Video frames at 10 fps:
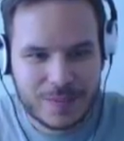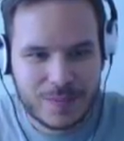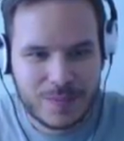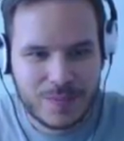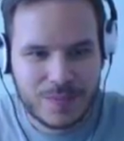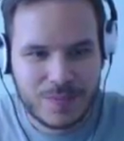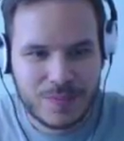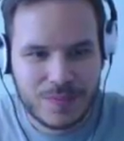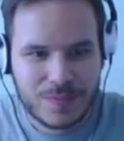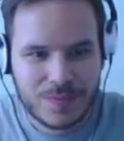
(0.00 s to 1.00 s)

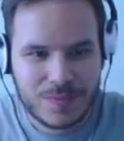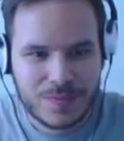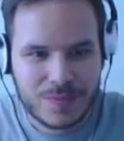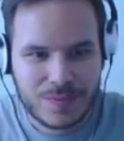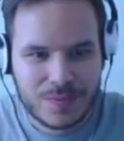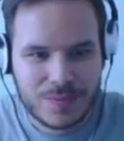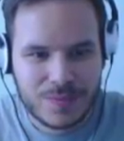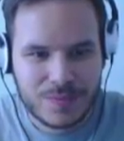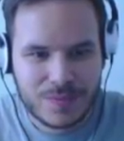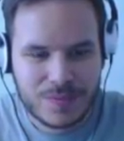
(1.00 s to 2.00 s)

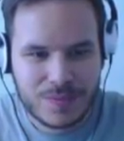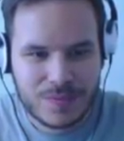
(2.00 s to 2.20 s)
No one is speaking in this clip.